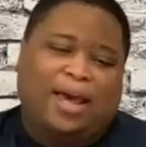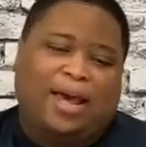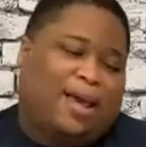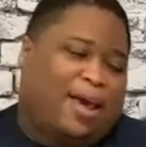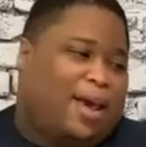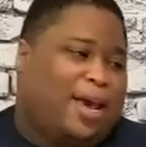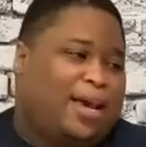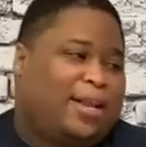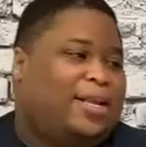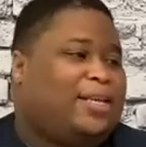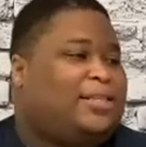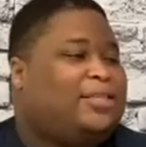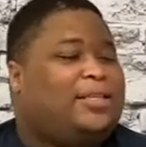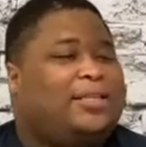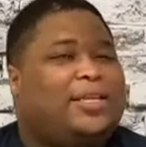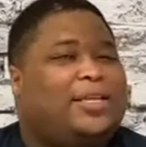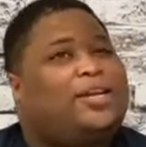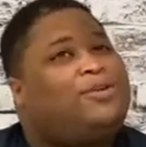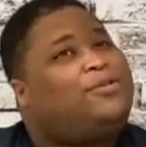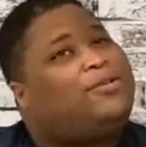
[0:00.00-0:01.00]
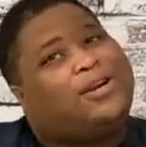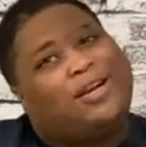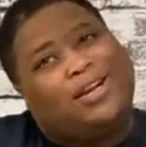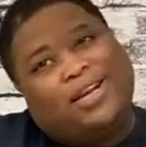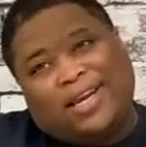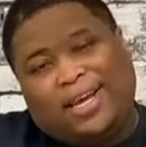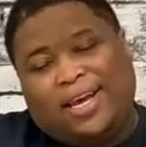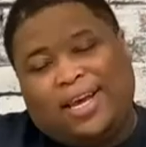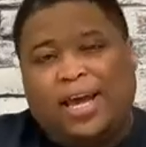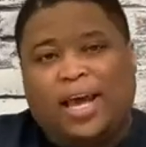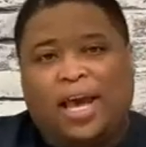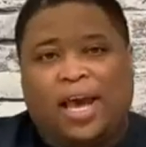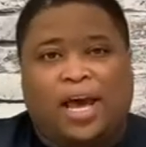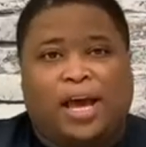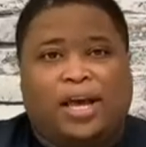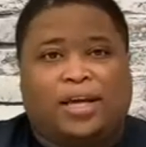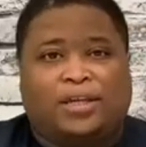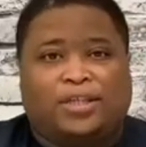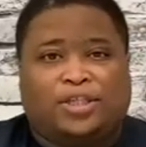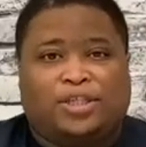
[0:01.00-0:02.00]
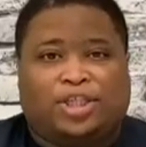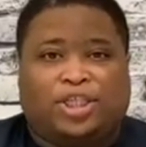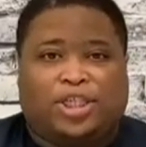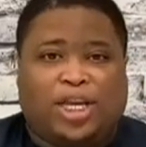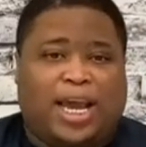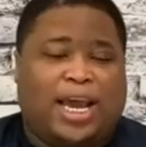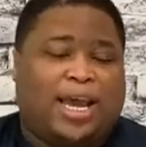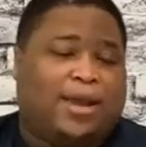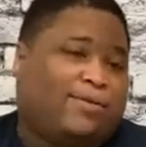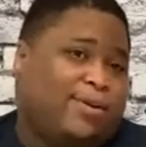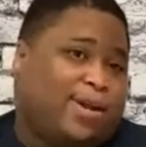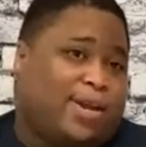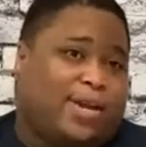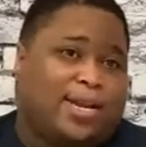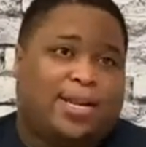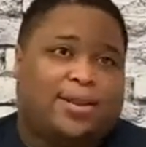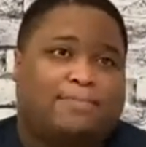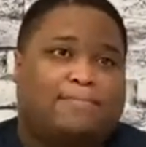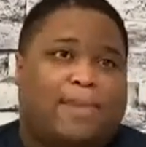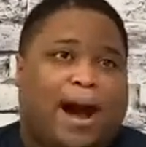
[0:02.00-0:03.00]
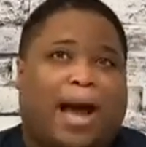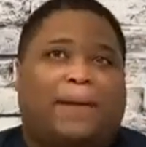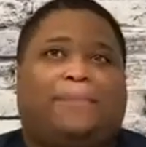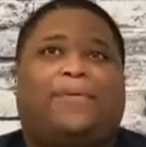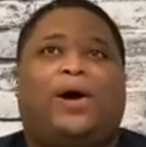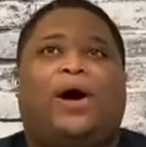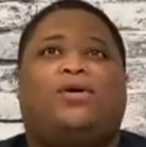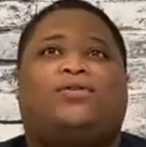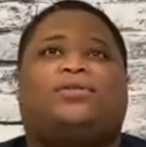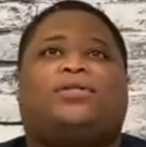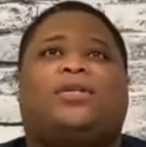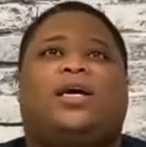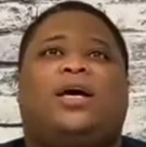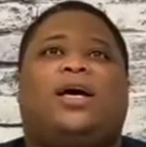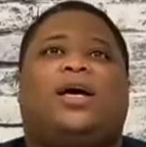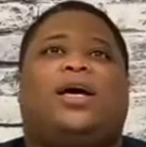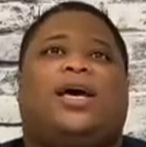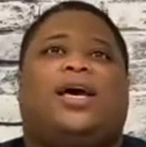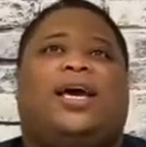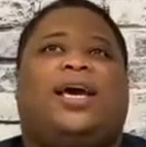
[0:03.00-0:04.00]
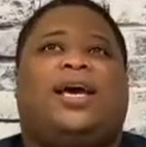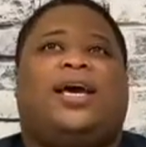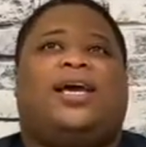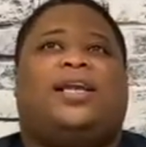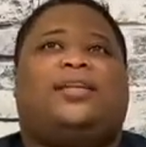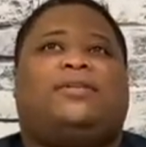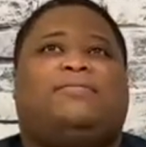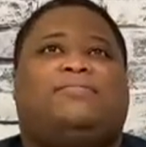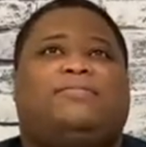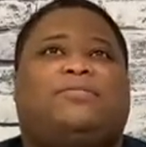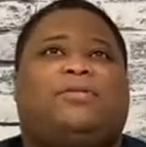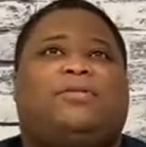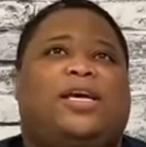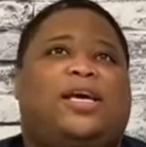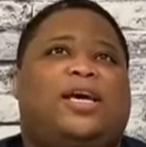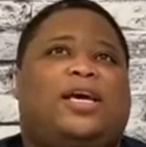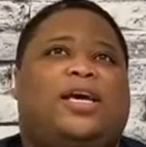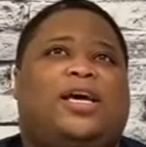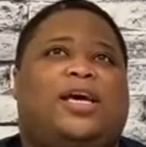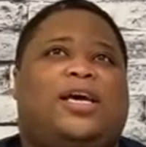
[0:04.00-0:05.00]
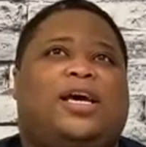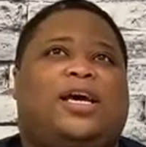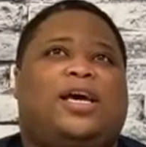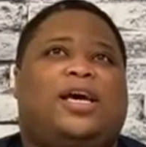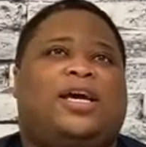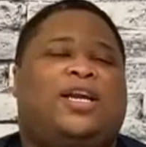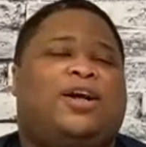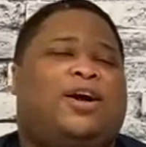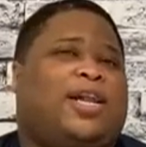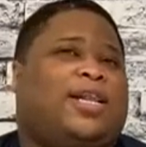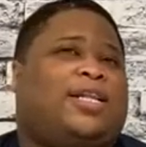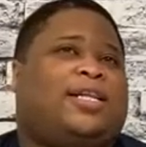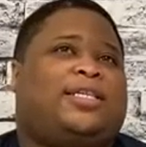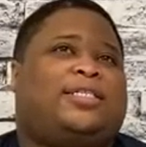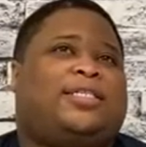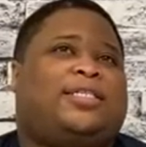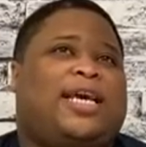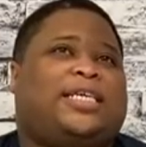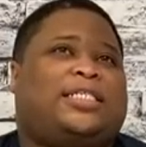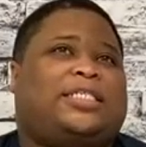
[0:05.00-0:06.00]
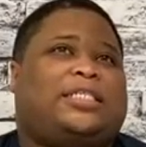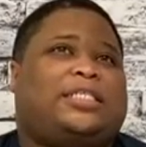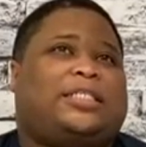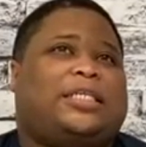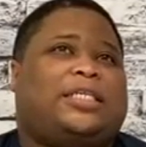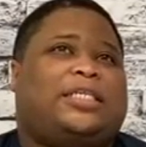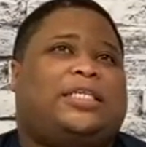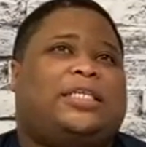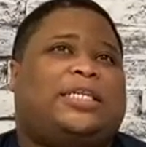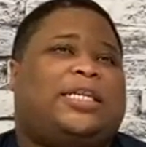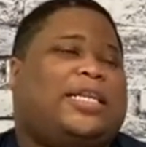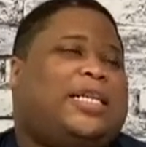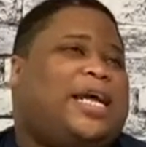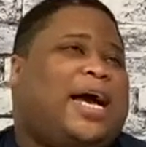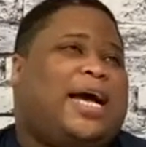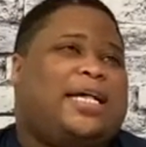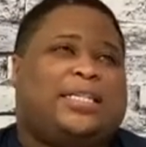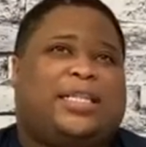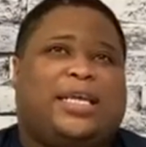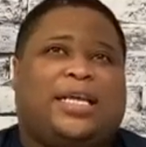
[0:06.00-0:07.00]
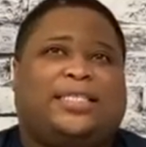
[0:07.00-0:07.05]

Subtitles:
And he's literally sharing my post. And, you know, it takes nothing.